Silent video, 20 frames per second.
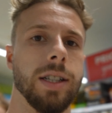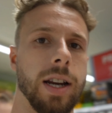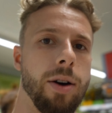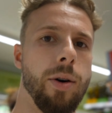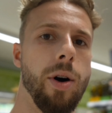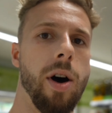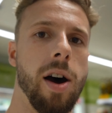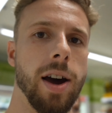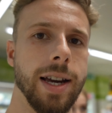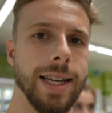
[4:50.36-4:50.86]
know
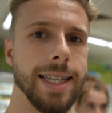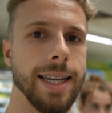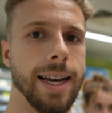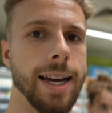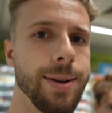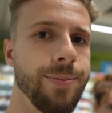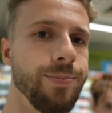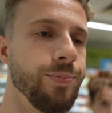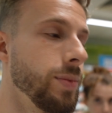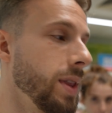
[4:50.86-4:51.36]
what I say?
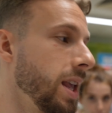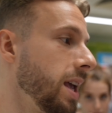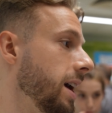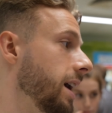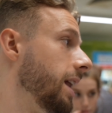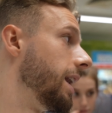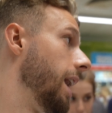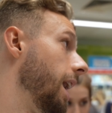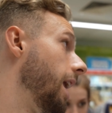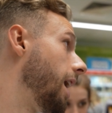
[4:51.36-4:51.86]

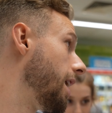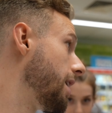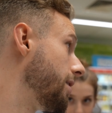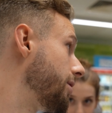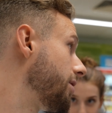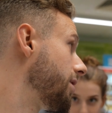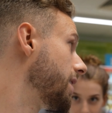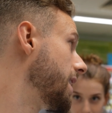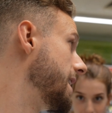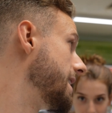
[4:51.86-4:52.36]

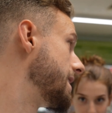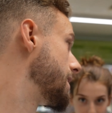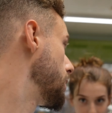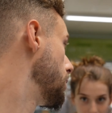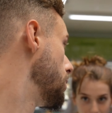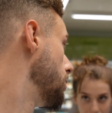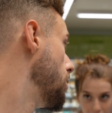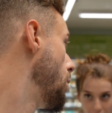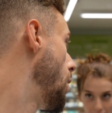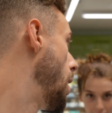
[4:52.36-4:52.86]
Life is
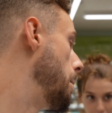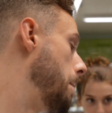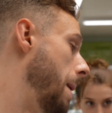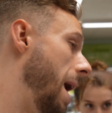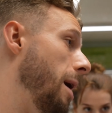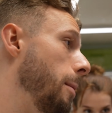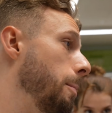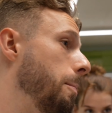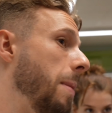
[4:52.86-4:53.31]
all about